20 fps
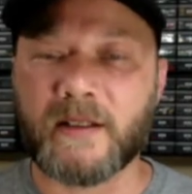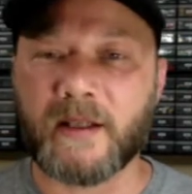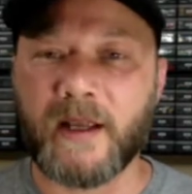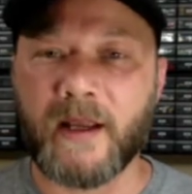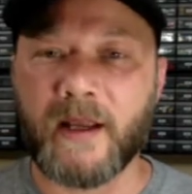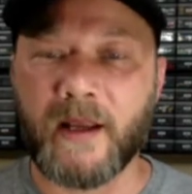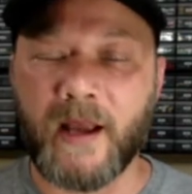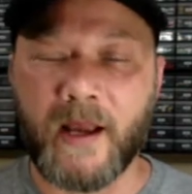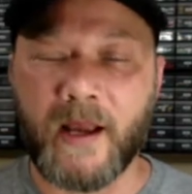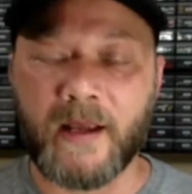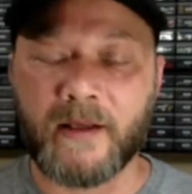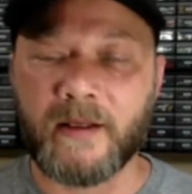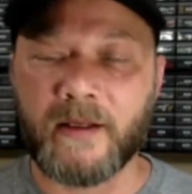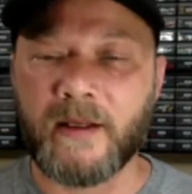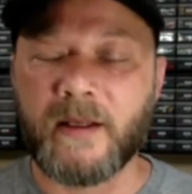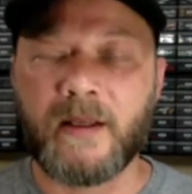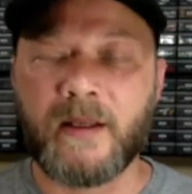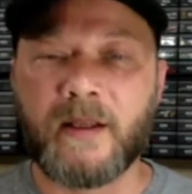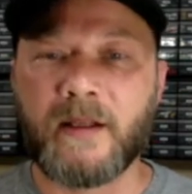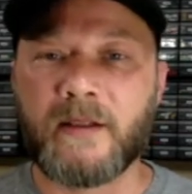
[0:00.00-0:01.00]
I
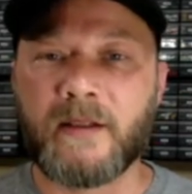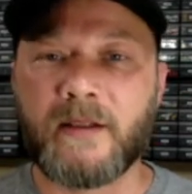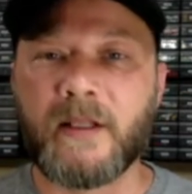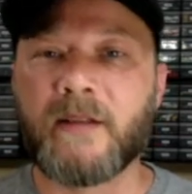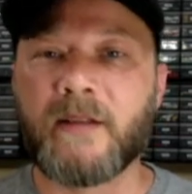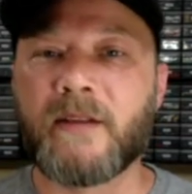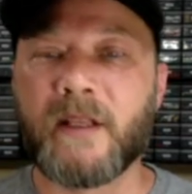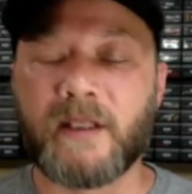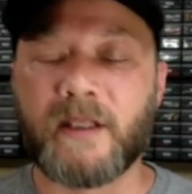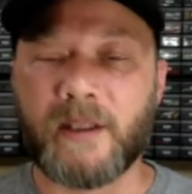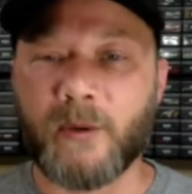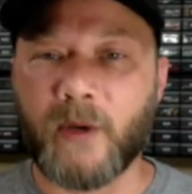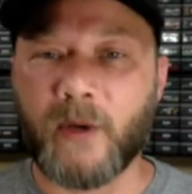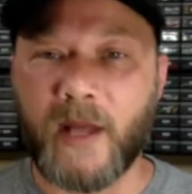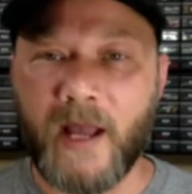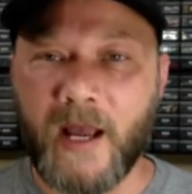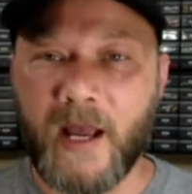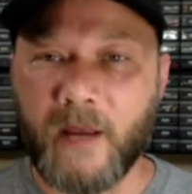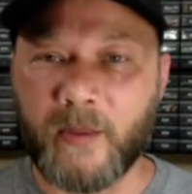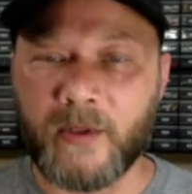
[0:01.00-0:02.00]
didn't think it would have
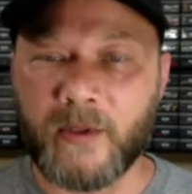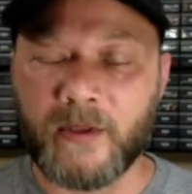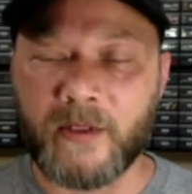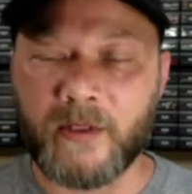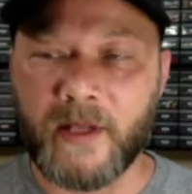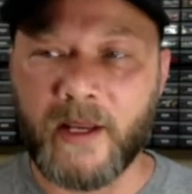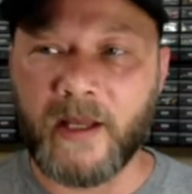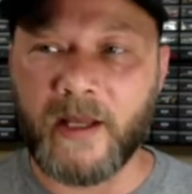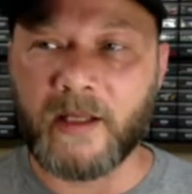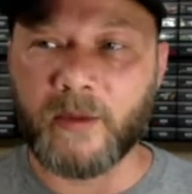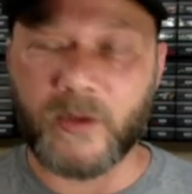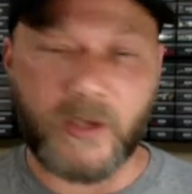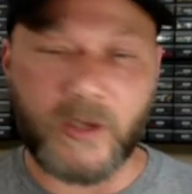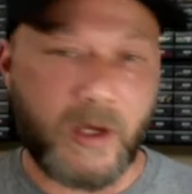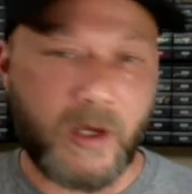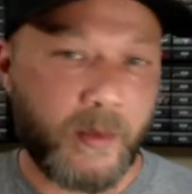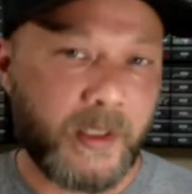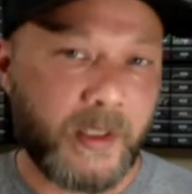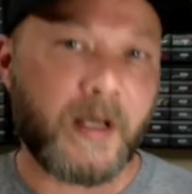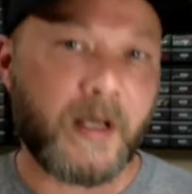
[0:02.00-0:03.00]
happened, and it was all
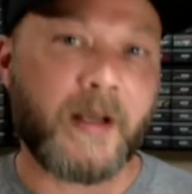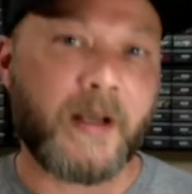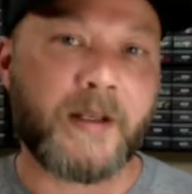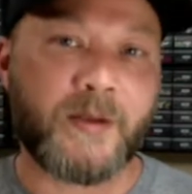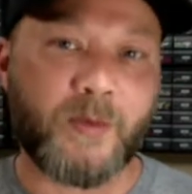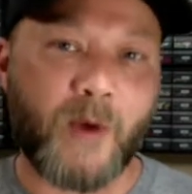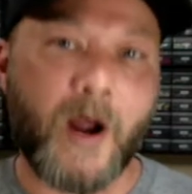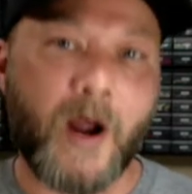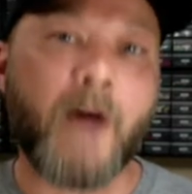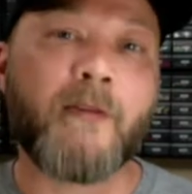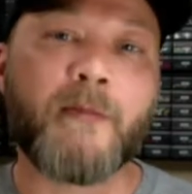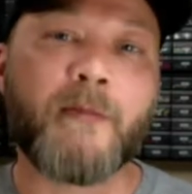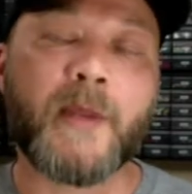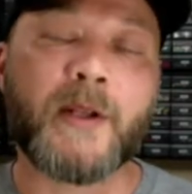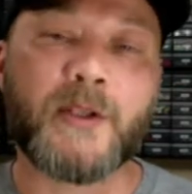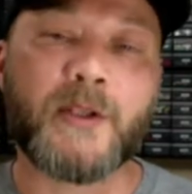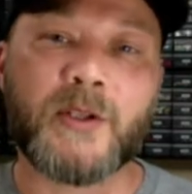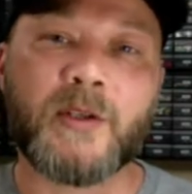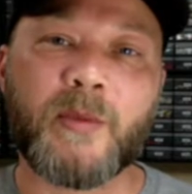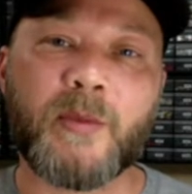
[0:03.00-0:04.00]
because Ralph
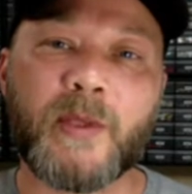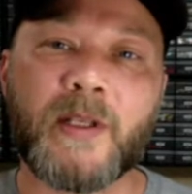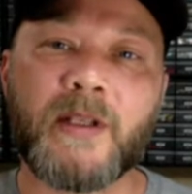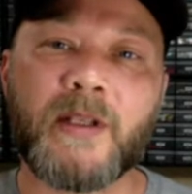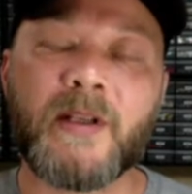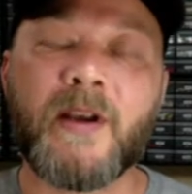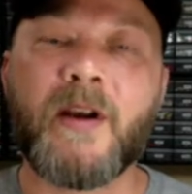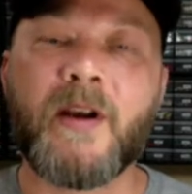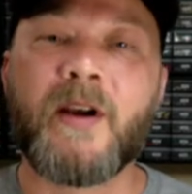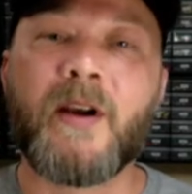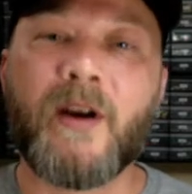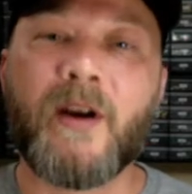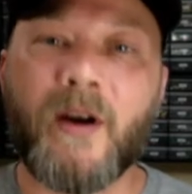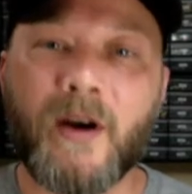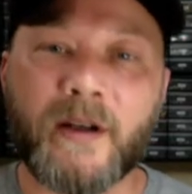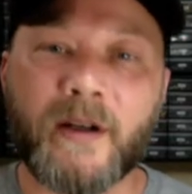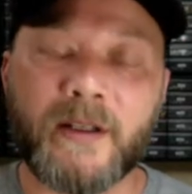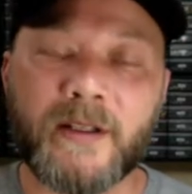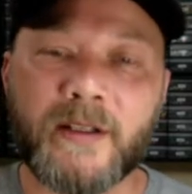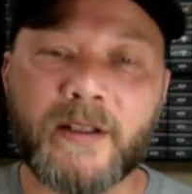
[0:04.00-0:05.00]
mentioned me
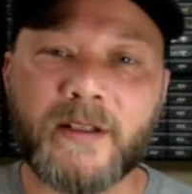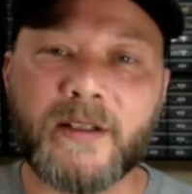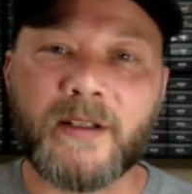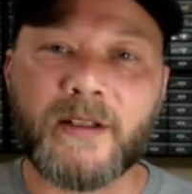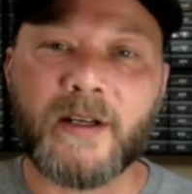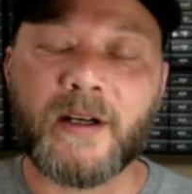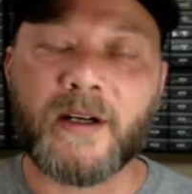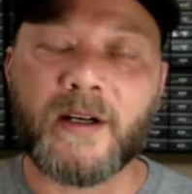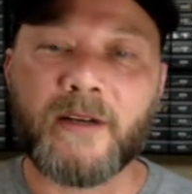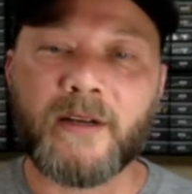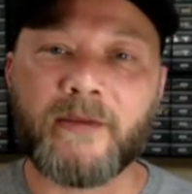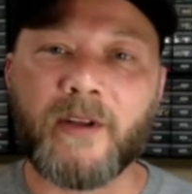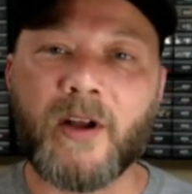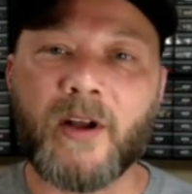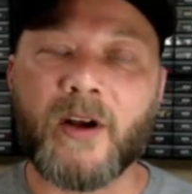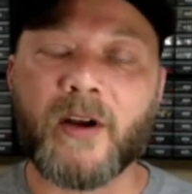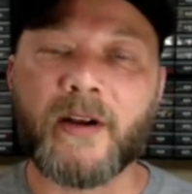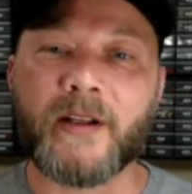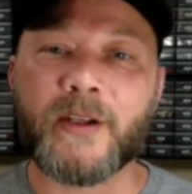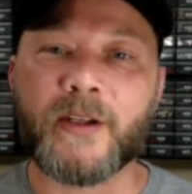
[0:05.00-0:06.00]
on his vlog
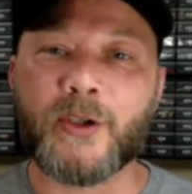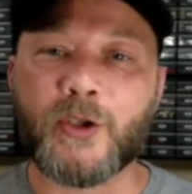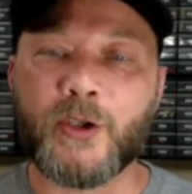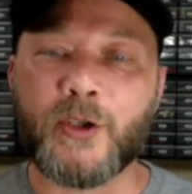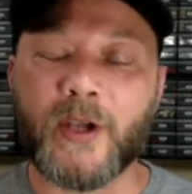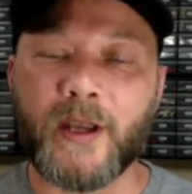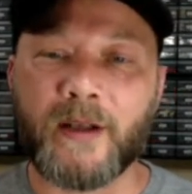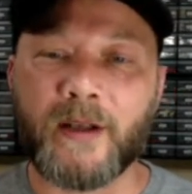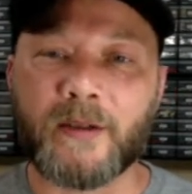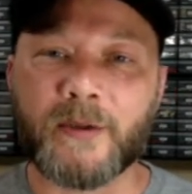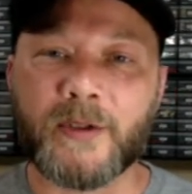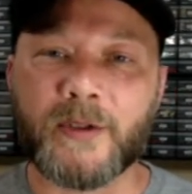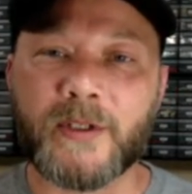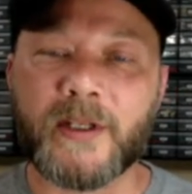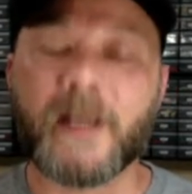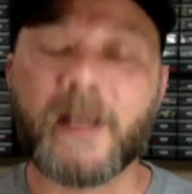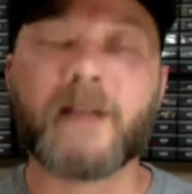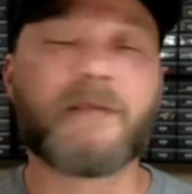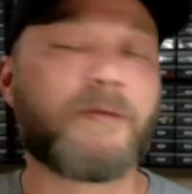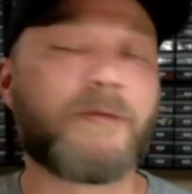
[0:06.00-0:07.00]
on his channel, which
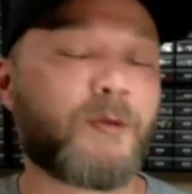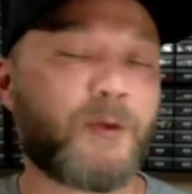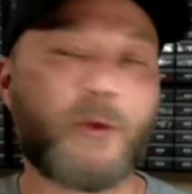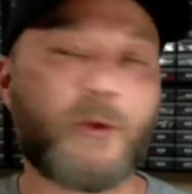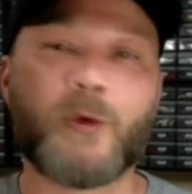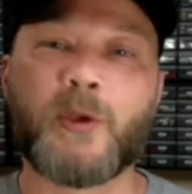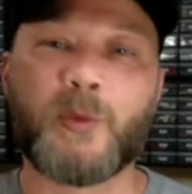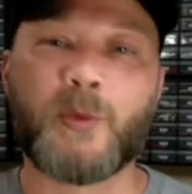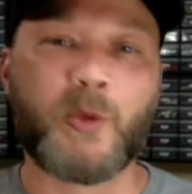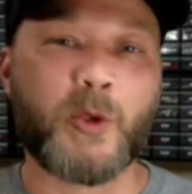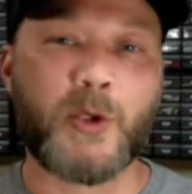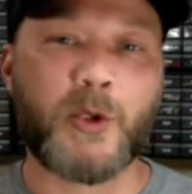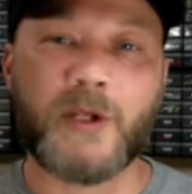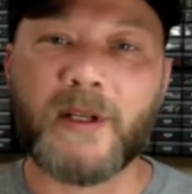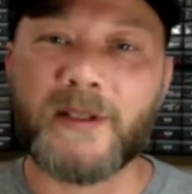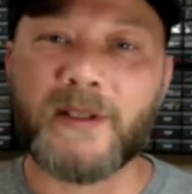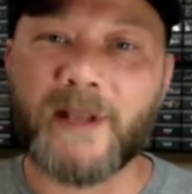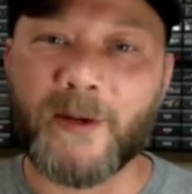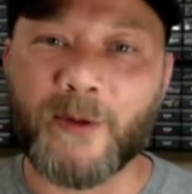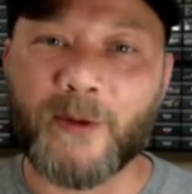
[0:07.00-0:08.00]
again, truly
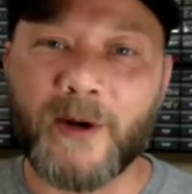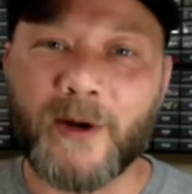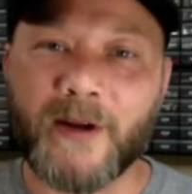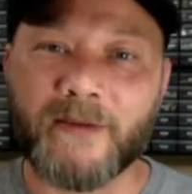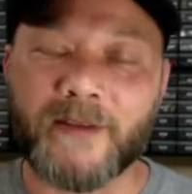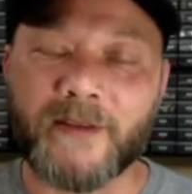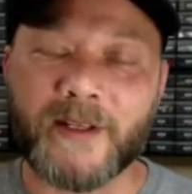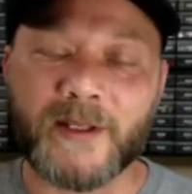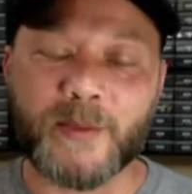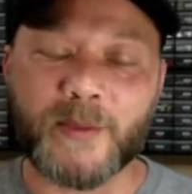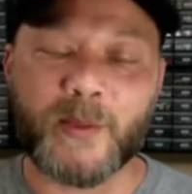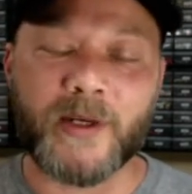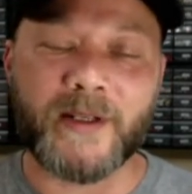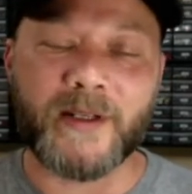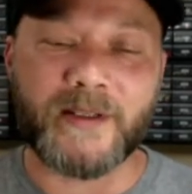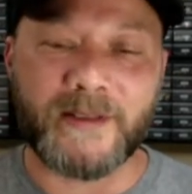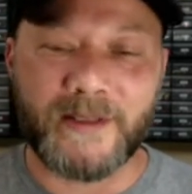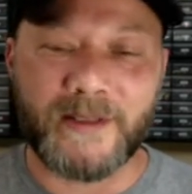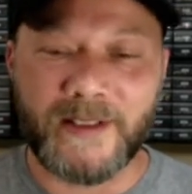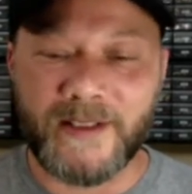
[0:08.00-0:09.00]
appreciate that, Ralph. Thanks, bud.
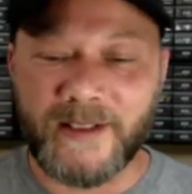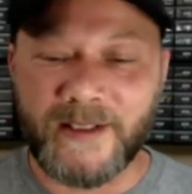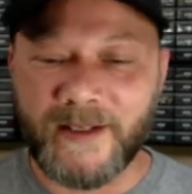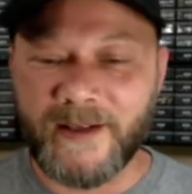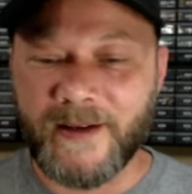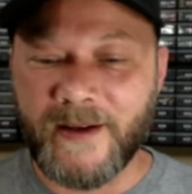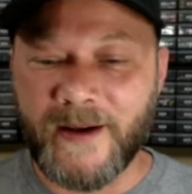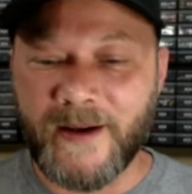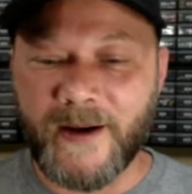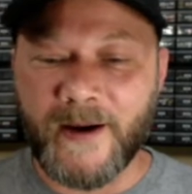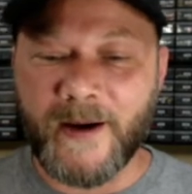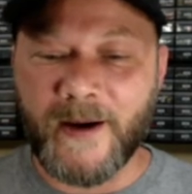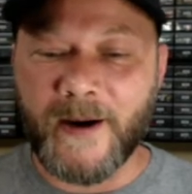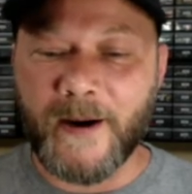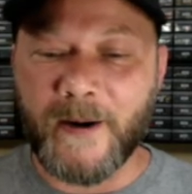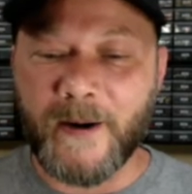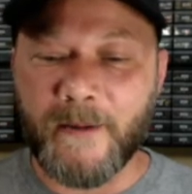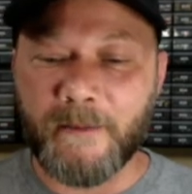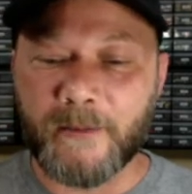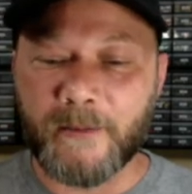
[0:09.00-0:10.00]

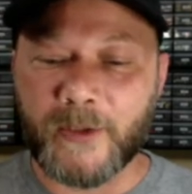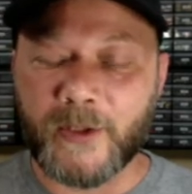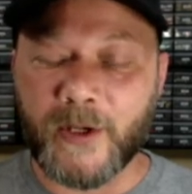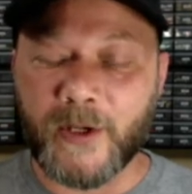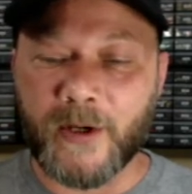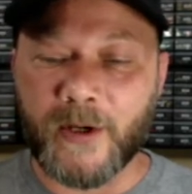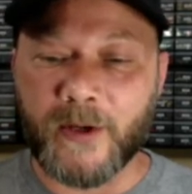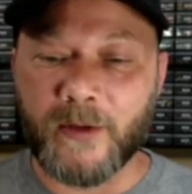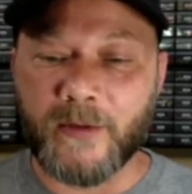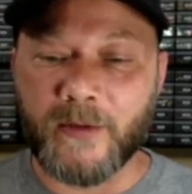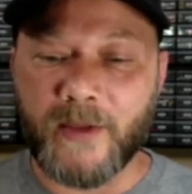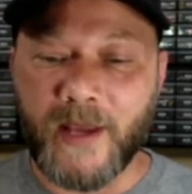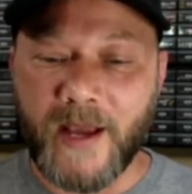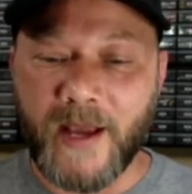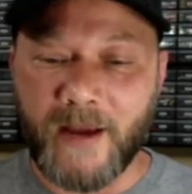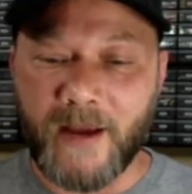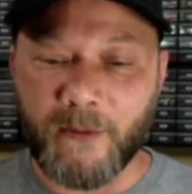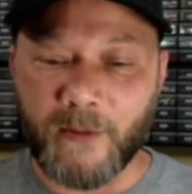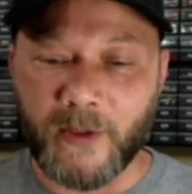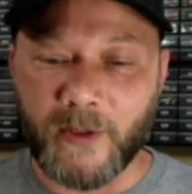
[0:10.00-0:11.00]
So yeah,
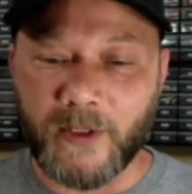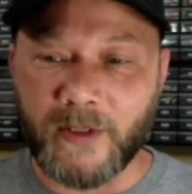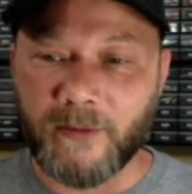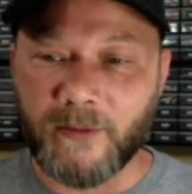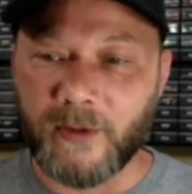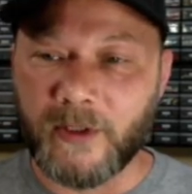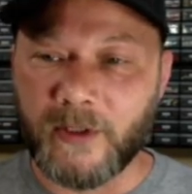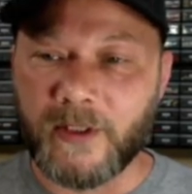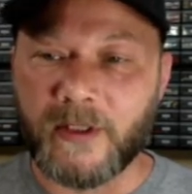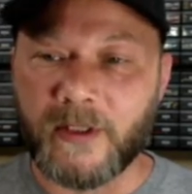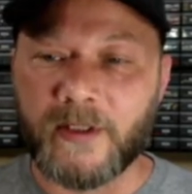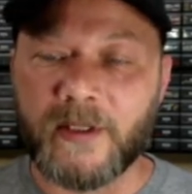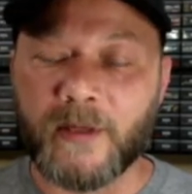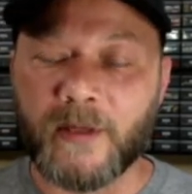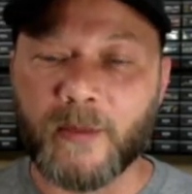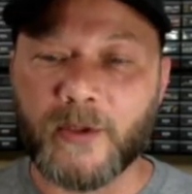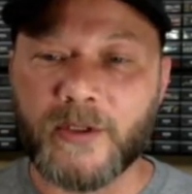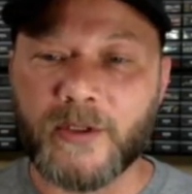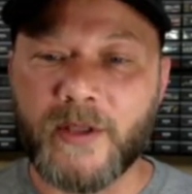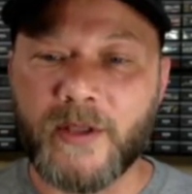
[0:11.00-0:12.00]
really good
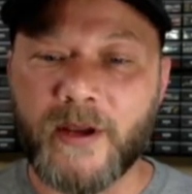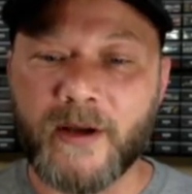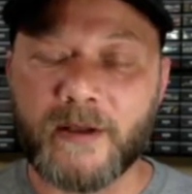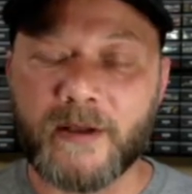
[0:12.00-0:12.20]
numbers there.